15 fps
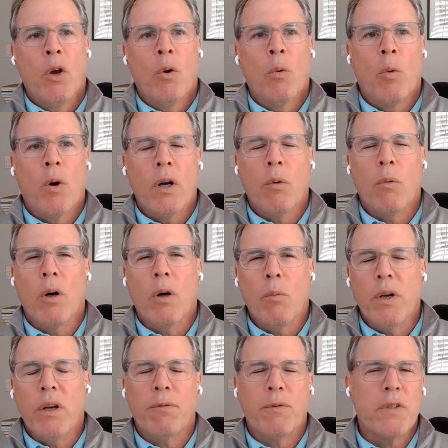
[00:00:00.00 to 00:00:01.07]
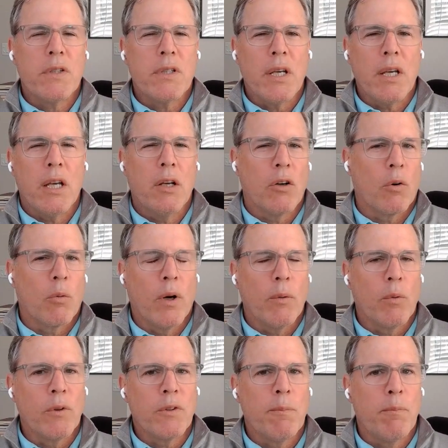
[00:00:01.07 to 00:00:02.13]
what we've seen or
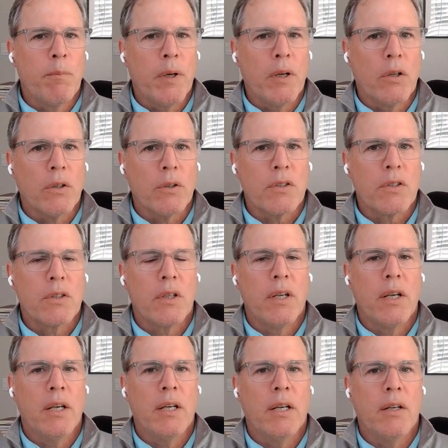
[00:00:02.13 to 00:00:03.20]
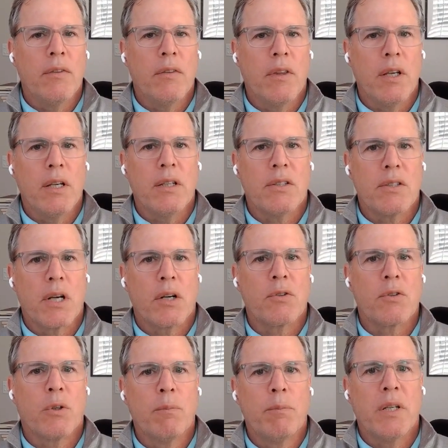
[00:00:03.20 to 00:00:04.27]
what was built in these
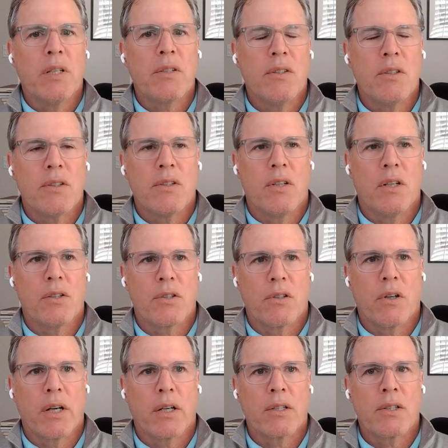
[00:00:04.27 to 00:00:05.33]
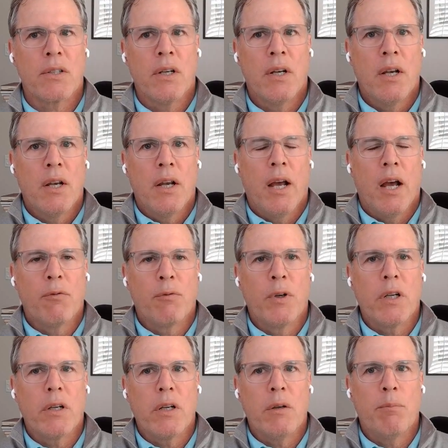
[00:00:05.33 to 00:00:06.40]
central business districts have
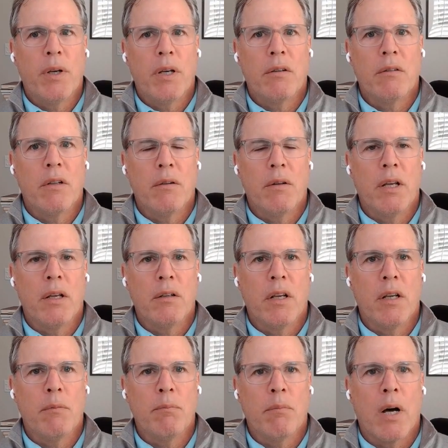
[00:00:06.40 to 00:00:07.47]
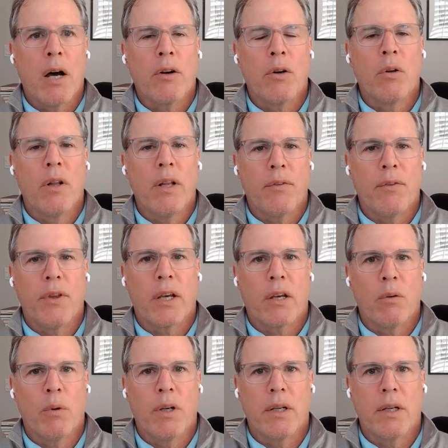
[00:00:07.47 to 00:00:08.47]
really been in monolithic when